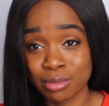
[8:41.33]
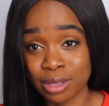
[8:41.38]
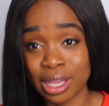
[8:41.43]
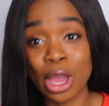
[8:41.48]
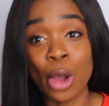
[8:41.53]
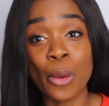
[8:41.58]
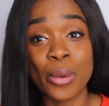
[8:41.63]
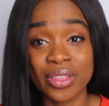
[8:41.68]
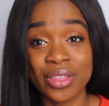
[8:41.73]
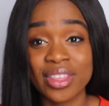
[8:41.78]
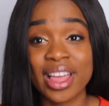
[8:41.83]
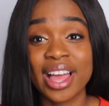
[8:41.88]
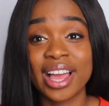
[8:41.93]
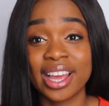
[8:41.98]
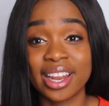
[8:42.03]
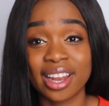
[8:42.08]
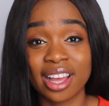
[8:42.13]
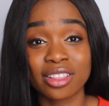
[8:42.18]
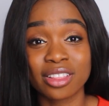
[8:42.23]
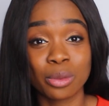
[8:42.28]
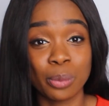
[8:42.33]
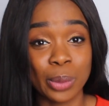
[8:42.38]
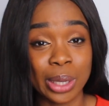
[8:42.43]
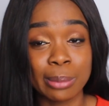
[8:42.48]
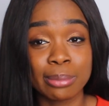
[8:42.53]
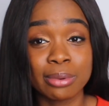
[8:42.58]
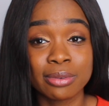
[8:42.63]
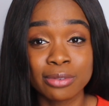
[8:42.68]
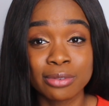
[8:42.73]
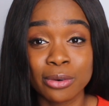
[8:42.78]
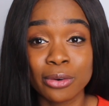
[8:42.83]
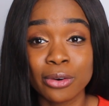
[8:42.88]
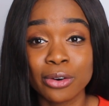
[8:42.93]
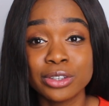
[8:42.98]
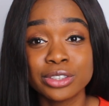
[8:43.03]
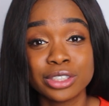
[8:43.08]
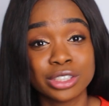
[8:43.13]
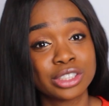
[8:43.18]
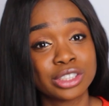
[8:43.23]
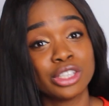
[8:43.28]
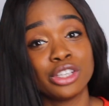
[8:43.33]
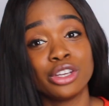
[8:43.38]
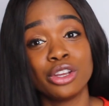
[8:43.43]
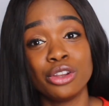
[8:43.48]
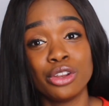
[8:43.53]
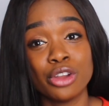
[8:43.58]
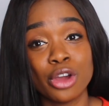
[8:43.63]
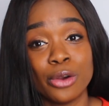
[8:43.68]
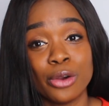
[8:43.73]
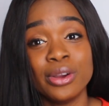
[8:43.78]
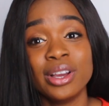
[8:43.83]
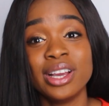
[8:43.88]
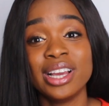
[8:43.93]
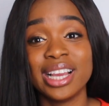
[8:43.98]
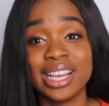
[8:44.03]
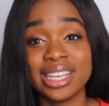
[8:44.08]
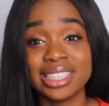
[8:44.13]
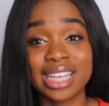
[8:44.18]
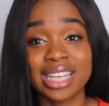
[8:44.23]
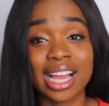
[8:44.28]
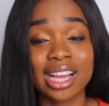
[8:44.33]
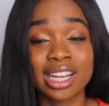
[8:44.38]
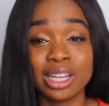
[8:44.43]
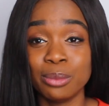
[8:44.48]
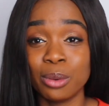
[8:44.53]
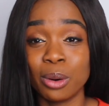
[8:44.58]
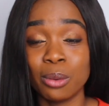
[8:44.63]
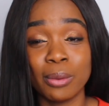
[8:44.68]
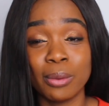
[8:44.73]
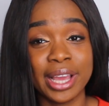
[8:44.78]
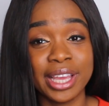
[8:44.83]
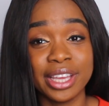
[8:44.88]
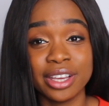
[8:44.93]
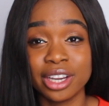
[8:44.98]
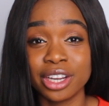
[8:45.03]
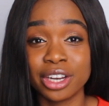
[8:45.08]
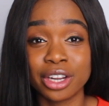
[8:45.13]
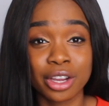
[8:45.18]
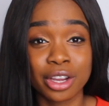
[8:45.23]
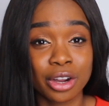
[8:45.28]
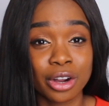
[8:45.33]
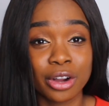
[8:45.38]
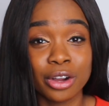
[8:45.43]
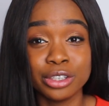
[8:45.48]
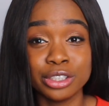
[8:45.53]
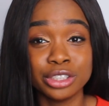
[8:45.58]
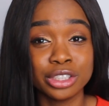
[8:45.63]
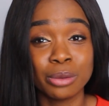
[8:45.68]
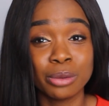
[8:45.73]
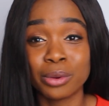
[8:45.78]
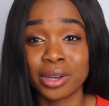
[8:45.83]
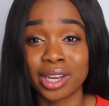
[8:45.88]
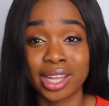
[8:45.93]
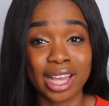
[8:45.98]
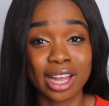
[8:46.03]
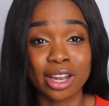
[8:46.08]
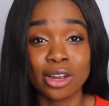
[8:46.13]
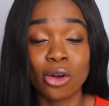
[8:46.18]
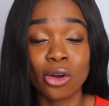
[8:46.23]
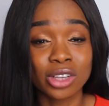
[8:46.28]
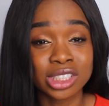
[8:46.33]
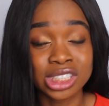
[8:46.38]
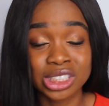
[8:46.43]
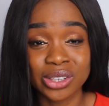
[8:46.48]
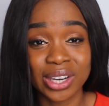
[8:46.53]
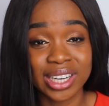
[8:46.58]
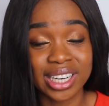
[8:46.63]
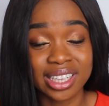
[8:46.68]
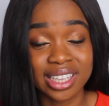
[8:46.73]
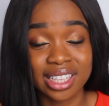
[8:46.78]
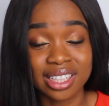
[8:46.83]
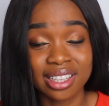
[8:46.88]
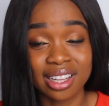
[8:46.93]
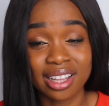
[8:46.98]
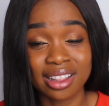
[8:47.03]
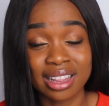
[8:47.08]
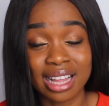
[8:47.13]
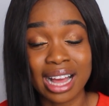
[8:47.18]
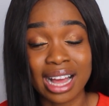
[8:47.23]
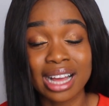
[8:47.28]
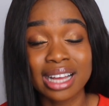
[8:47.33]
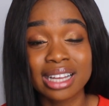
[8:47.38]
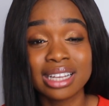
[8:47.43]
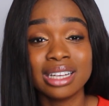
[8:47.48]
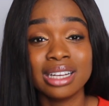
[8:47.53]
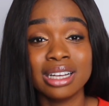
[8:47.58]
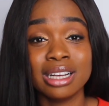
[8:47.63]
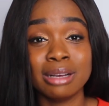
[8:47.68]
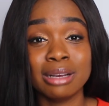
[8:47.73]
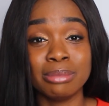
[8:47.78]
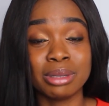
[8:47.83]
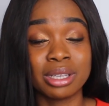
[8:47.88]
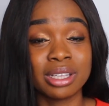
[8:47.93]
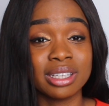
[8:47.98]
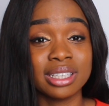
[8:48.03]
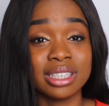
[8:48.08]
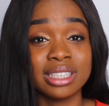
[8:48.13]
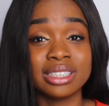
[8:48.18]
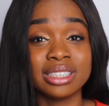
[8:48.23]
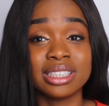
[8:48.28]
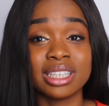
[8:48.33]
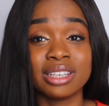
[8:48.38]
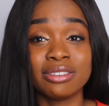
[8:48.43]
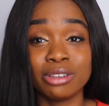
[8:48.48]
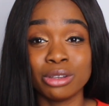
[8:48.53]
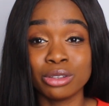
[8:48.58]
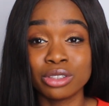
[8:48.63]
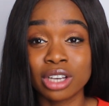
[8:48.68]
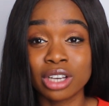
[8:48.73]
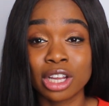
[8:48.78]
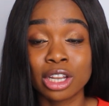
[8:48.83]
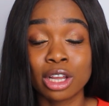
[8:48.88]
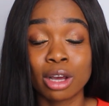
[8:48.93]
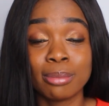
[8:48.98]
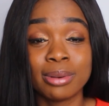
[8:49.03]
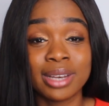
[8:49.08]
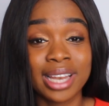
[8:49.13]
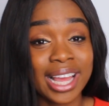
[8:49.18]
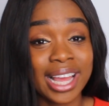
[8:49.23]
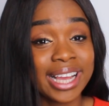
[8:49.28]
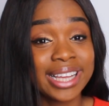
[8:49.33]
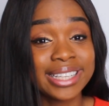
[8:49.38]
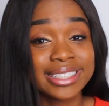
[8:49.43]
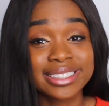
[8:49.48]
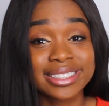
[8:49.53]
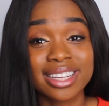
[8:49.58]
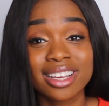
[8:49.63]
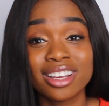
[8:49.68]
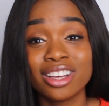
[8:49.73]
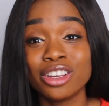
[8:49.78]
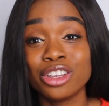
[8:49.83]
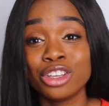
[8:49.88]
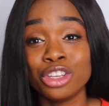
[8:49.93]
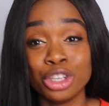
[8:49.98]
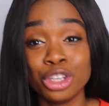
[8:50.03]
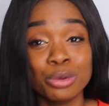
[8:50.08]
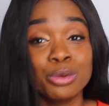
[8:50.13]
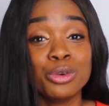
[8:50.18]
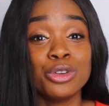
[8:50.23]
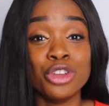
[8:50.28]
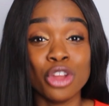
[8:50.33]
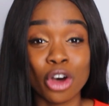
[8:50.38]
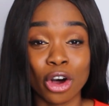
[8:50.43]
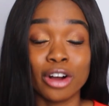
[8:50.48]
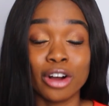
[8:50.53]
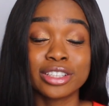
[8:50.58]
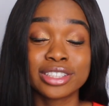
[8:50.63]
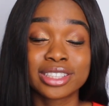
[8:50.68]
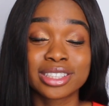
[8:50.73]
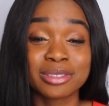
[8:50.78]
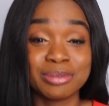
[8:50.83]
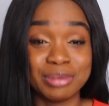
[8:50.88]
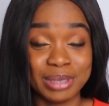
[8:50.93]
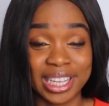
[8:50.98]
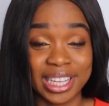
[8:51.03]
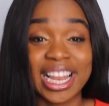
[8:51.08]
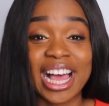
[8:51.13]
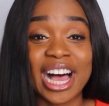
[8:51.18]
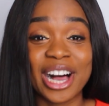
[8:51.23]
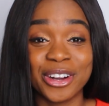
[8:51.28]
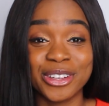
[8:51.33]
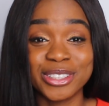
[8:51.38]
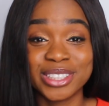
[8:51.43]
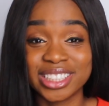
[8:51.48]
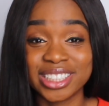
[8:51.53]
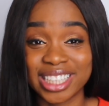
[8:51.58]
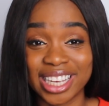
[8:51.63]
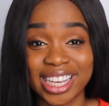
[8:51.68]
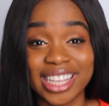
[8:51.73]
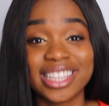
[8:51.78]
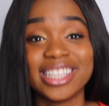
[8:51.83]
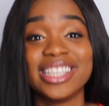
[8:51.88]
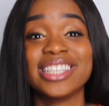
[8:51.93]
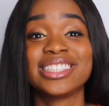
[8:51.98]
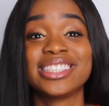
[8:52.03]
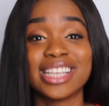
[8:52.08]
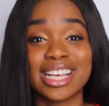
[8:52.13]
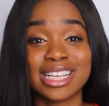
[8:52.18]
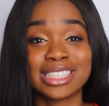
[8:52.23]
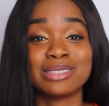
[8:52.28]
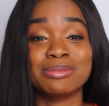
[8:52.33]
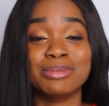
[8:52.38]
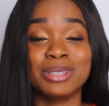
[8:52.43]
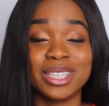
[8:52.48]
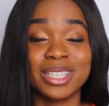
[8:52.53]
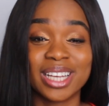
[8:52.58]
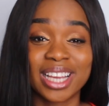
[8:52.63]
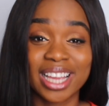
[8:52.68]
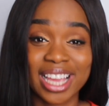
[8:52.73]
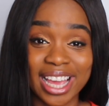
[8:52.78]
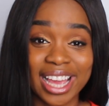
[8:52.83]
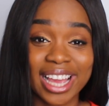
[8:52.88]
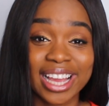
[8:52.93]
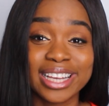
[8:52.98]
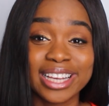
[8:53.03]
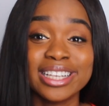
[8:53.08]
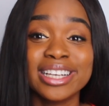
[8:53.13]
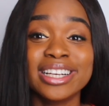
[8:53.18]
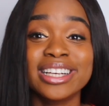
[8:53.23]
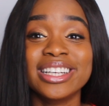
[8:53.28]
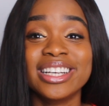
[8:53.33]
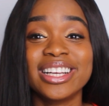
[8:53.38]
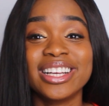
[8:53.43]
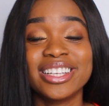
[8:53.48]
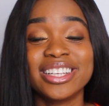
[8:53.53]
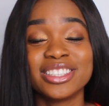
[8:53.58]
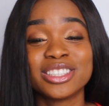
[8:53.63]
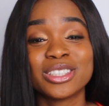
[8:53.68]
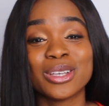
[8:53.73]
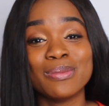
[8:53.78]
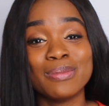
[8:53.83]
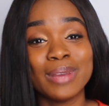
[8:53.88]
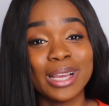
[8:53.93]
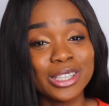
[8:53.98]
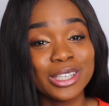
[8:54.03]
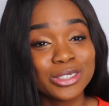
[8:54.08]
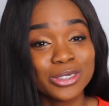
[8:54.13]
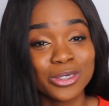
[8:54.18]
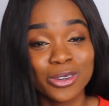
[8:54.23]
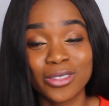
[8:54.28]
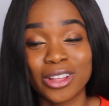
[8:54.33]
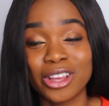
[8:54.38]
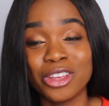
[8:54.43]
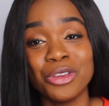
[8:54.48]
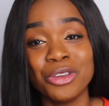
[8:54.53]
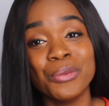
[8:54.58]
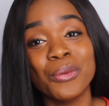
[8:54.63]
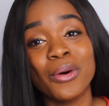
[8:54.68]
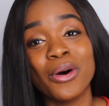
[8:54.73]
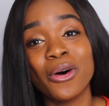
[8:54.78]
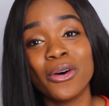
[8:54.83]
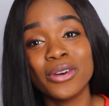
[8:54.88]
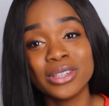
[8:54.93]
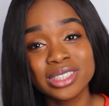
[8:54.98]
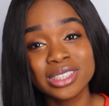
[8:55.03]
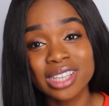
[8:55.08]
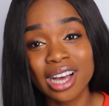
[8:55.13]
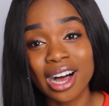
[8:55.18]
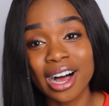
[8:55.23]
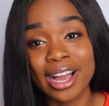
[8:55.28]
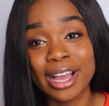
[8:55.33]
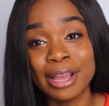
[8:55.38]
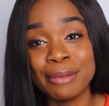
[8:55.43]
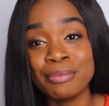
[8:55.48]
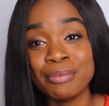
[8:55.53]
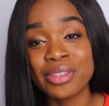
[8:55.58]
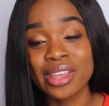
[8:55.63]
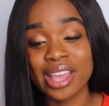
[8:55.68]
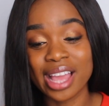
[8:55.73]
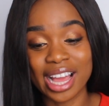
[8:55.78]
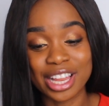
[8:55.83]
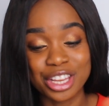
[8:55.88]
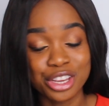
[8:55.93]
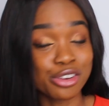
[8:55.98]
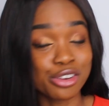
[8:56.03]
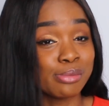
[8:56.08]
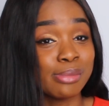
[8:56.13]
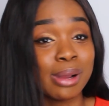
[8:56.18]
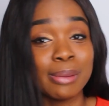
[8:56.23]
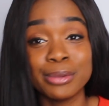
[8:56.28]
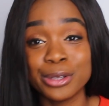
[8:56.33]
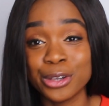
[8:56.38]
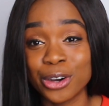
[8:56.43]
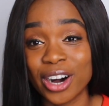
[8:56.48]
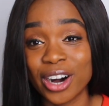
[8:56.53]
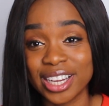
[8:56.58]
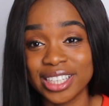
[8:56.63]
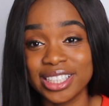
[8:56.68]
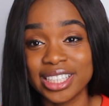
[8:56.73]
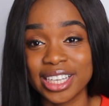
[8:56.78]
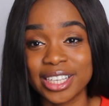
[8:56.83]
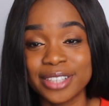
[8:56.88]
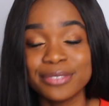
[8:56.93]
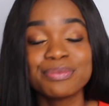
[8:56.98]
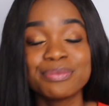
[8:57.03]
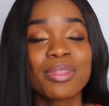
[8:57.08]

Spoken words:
going there like the week before, just so you know exactly what way you're gonna go. You don't want to get lost or anything like that, because if you turn up late, you will not be allowed to take the assessment, okay? So make sure that you are on time and you remember your ID.